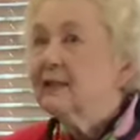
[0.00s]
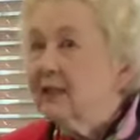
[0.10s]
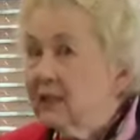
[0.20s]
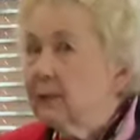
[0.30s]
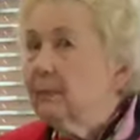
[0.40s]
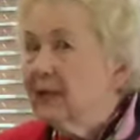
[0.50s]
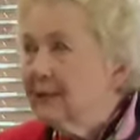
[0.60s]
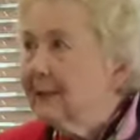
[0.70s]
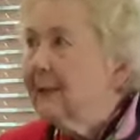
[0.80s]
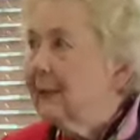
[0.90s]
Six
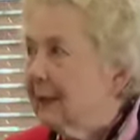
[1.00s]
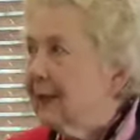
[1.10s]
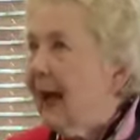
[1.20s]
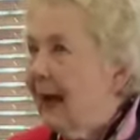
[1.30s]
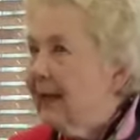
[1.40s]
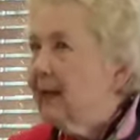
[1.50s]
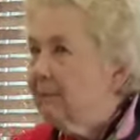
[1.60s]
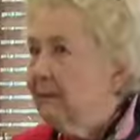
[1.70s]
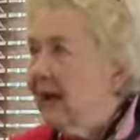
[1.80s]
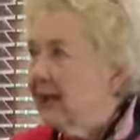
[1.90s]
months in, I had
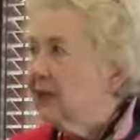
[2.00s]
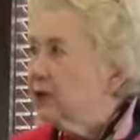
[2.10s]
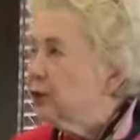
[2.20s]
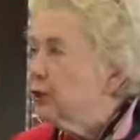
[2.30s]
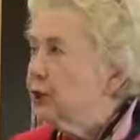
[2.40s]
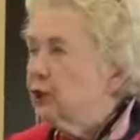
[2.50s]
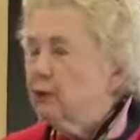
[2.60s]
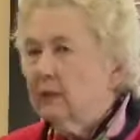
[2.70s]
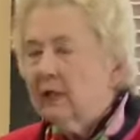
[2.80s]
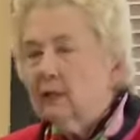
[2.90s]
managed to do
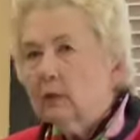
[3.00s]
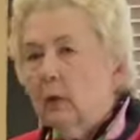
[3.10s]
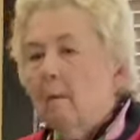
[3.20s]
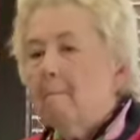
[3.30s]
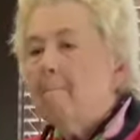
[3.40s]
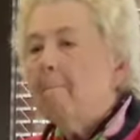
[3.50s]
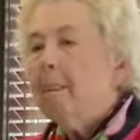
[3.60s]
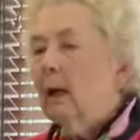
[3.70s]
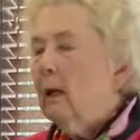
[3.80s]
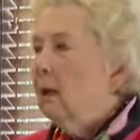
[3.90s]
this.
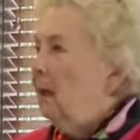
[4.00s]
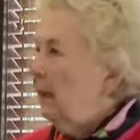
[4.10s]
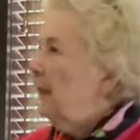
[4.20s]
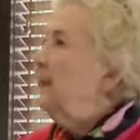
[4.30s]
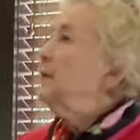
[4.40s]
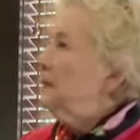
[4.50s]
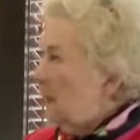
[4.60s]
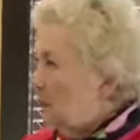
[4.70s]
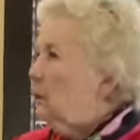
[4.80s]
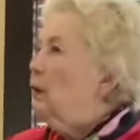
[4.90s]
He
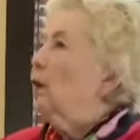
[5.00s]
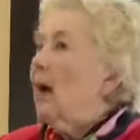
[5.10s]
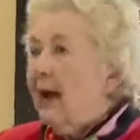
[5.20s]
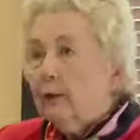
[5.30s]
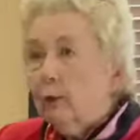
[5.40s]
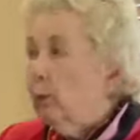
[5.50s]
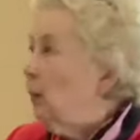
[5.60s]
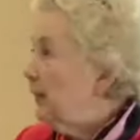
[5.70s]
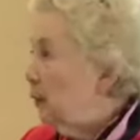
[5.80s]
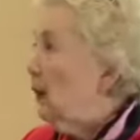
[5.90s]
said, you know, at your
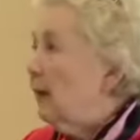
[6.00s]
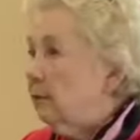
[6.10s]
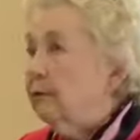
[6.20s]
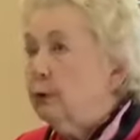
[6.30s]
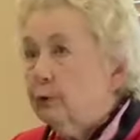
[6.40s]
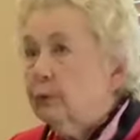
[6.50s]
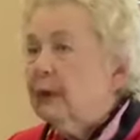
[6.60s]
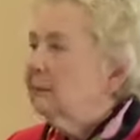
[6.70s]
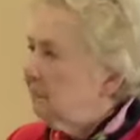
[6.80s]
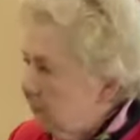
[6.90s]
one year anniversary.
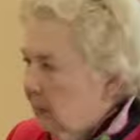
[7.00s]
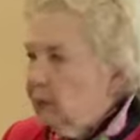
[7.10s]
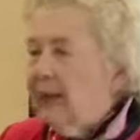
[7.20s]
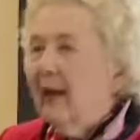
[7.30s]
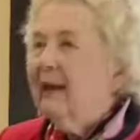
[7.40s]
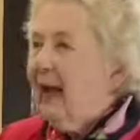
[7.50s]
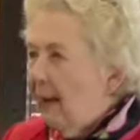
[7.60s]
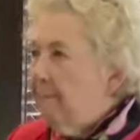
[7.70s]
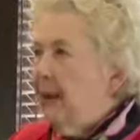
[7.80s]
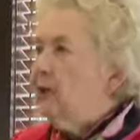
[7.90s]
Okay,
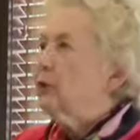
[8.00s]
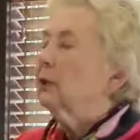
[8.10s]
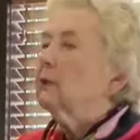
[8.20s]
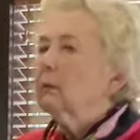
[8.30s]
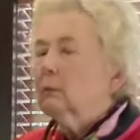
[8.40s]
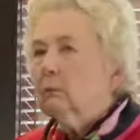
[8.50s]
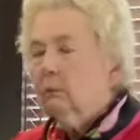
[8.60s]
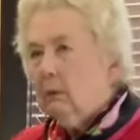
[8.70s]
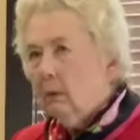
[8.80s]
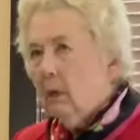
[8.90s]
I'm patient.
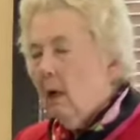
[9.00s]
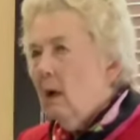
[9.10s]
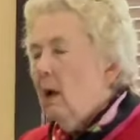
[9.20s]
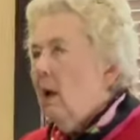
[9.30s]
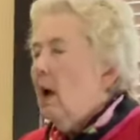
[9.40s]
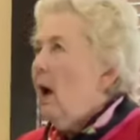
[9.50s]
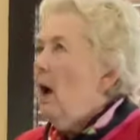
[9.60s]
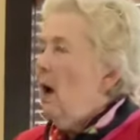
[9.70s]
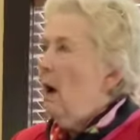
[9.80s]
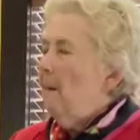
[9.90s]

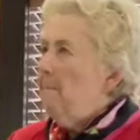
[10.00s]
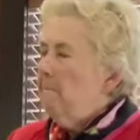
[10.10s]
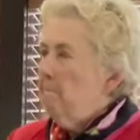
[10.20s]
Uh,